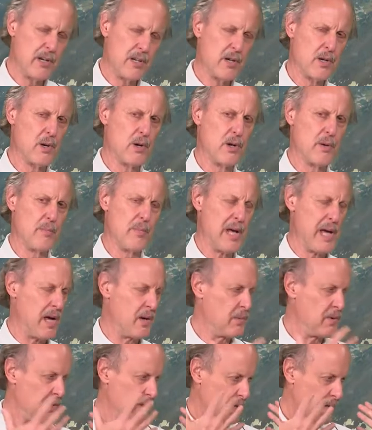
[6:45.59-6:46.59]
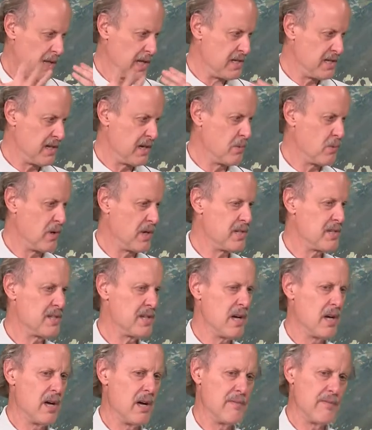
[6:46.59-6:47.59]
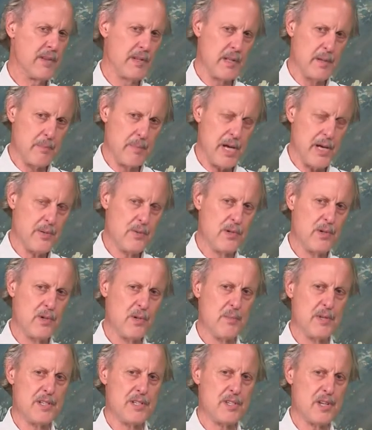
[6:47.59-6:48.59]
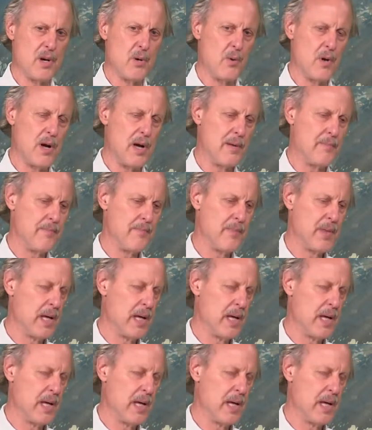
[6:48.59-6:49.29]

to go to bed with cleansing oneself in the bedroom and so on,